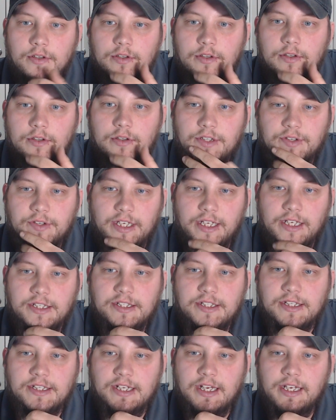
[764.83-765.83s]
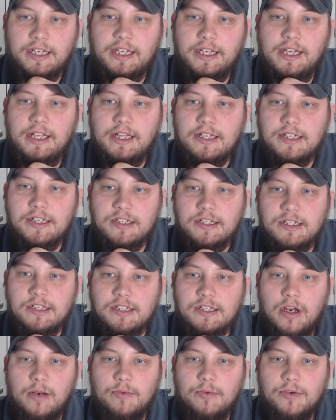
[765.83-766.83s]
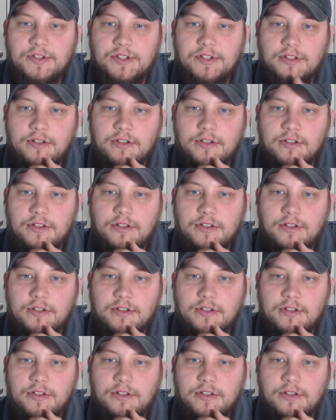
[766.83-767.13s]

Dylan King says, hi Keith and subscribers.